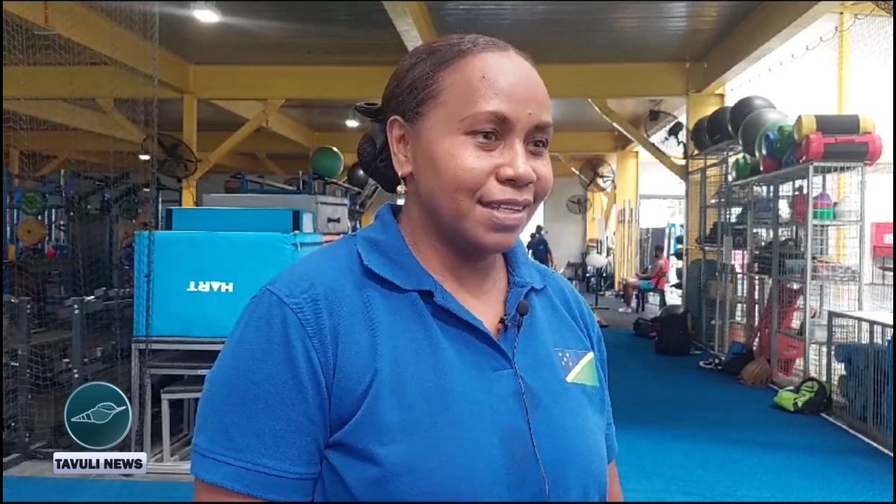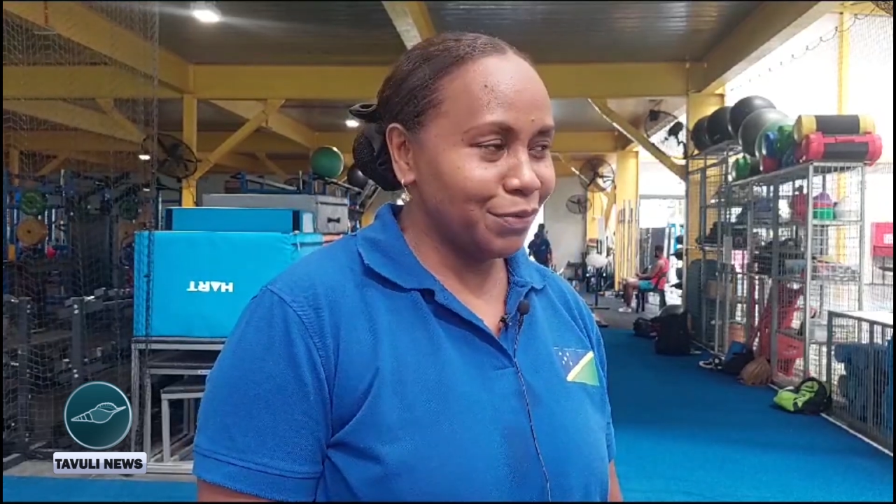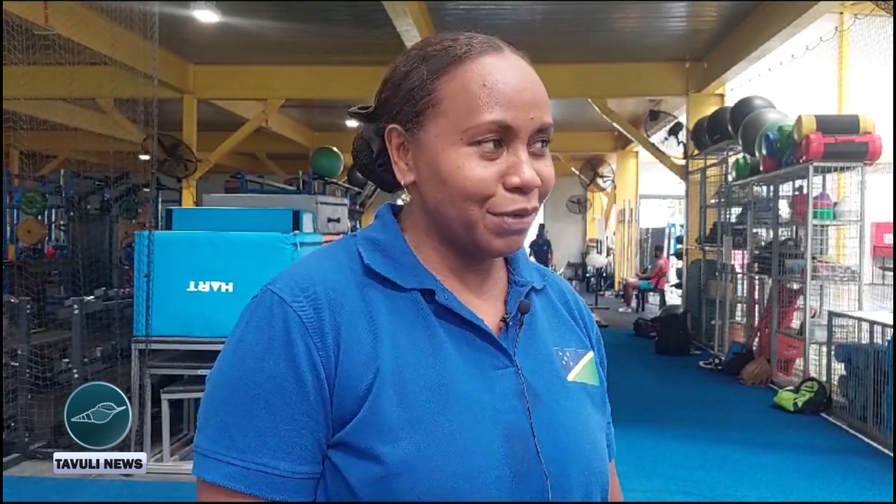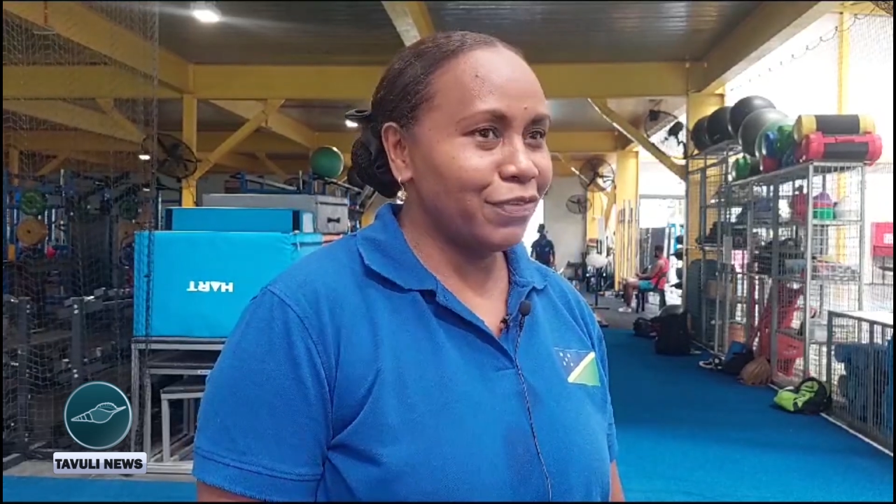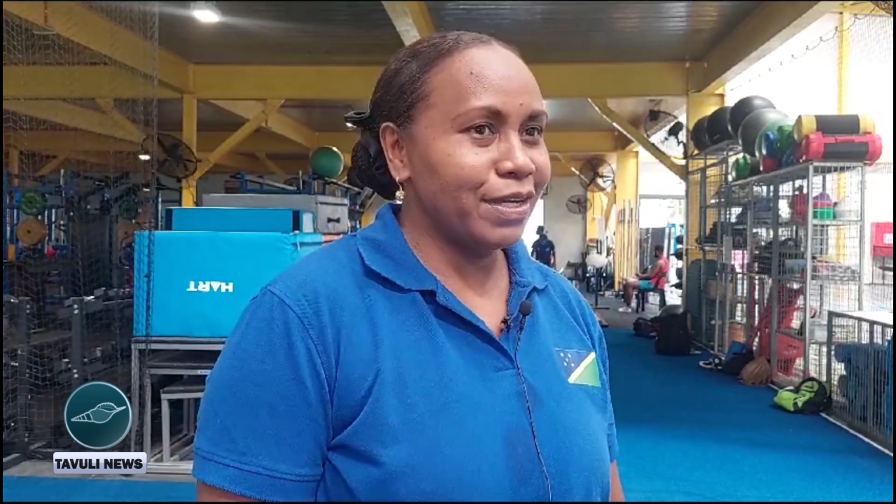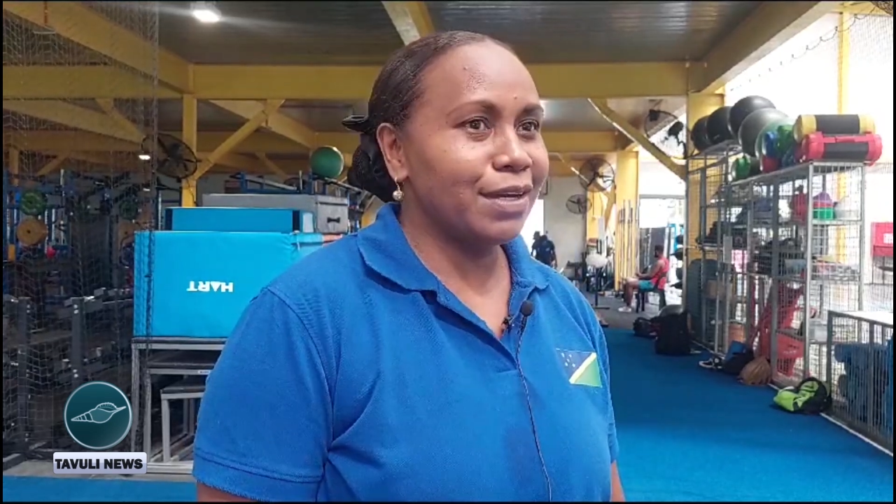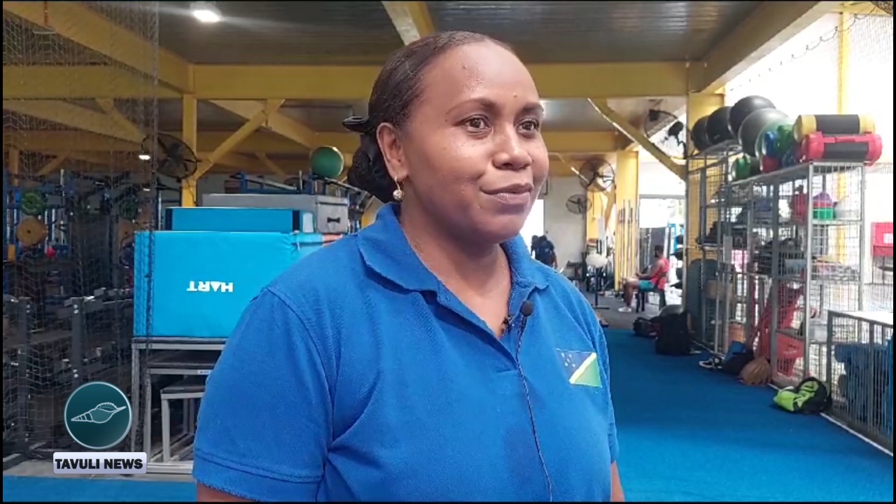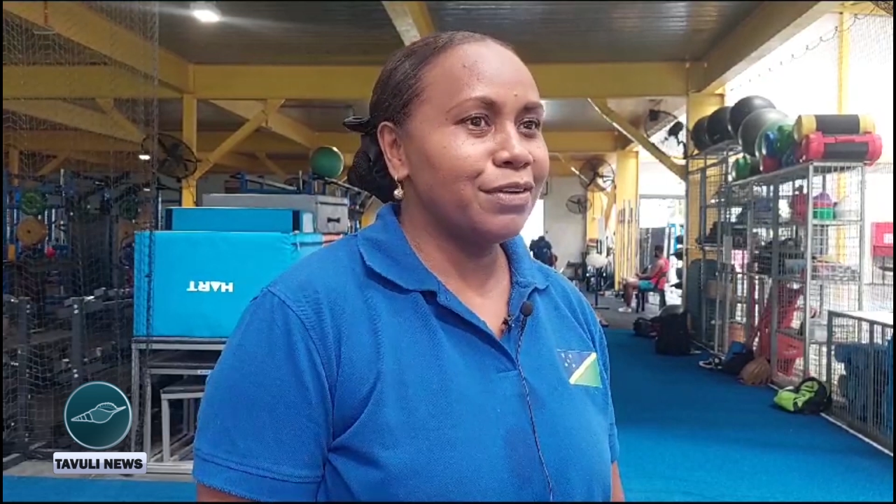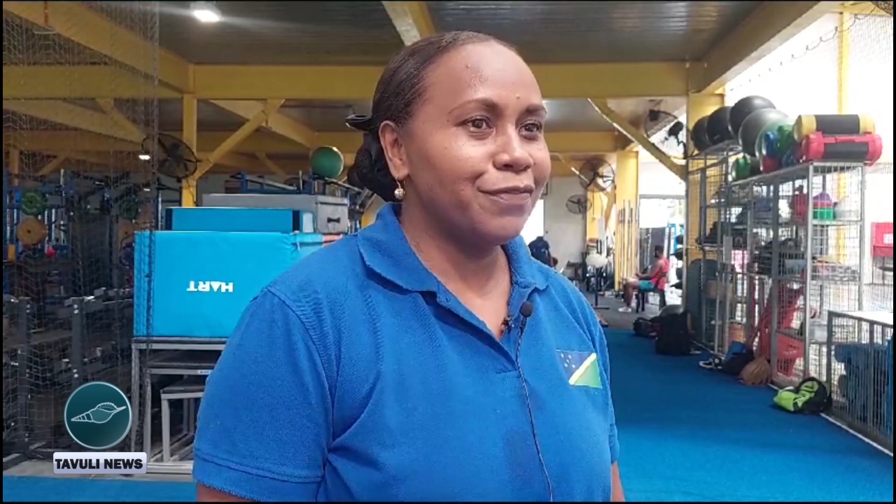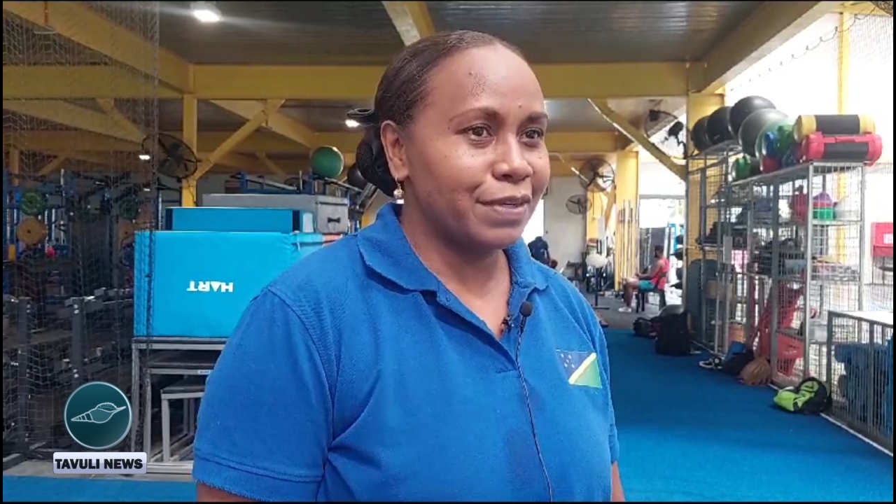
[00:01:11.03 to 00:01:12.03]
then one for
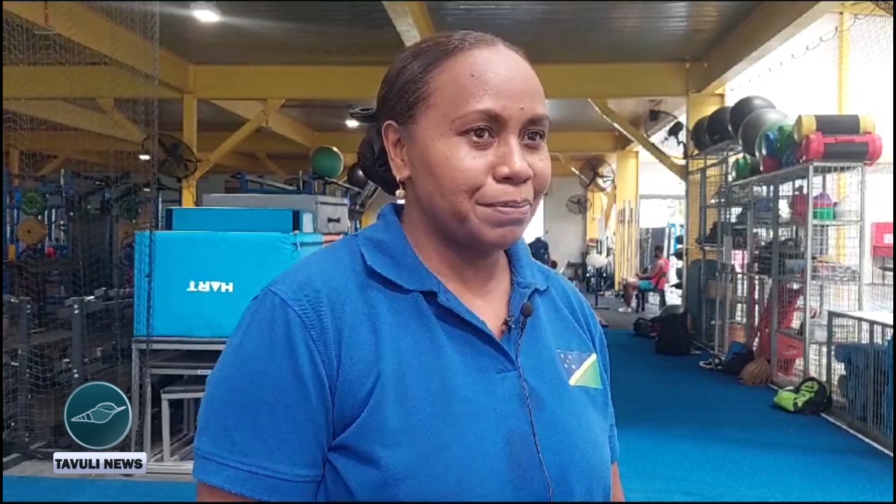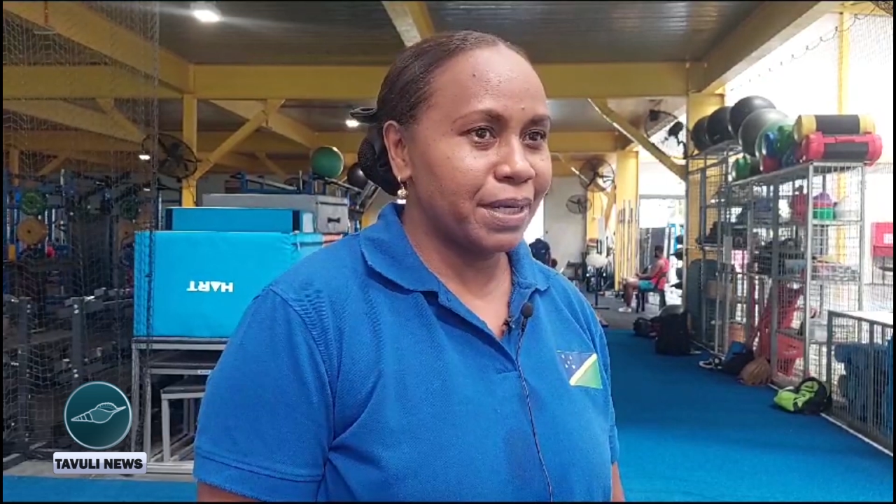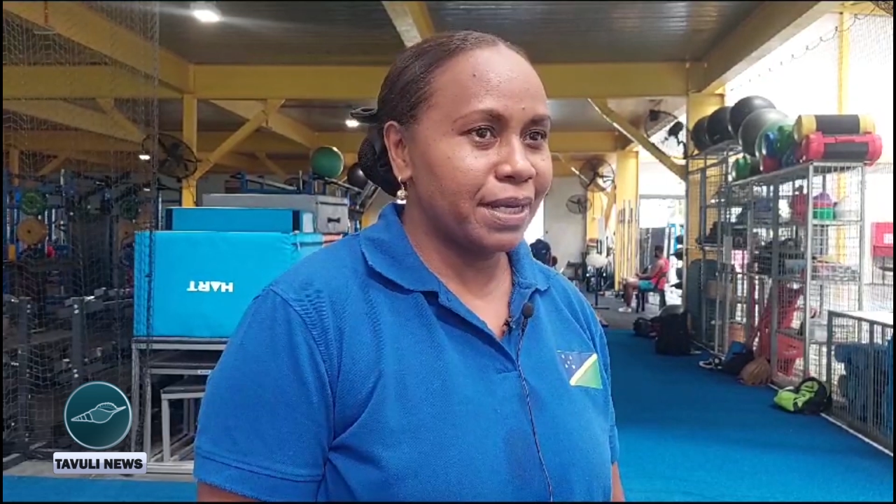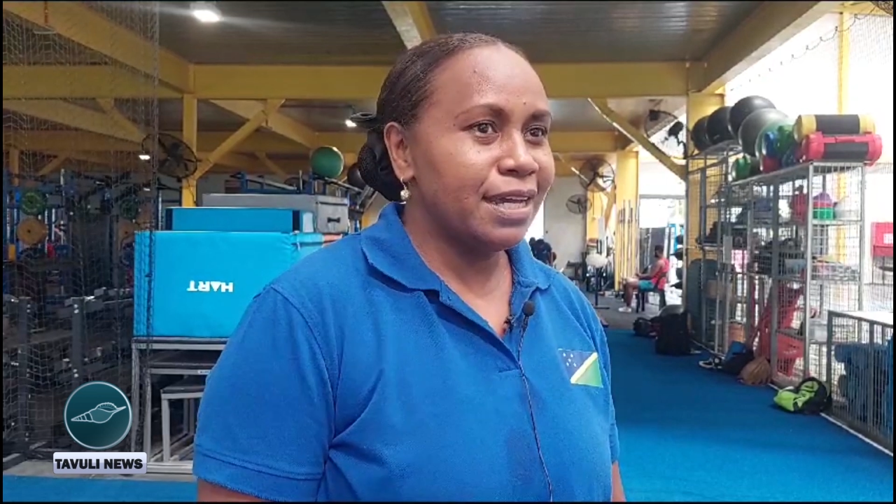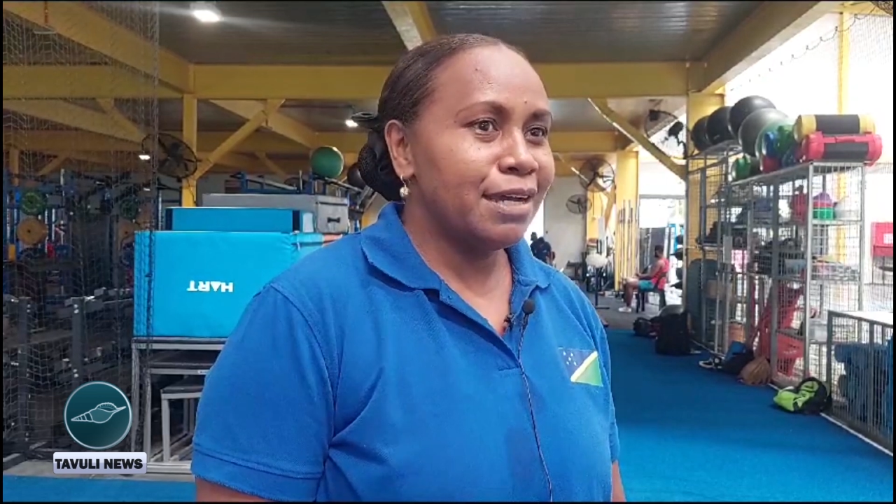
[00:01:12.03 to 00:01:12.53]
young, one Freeman.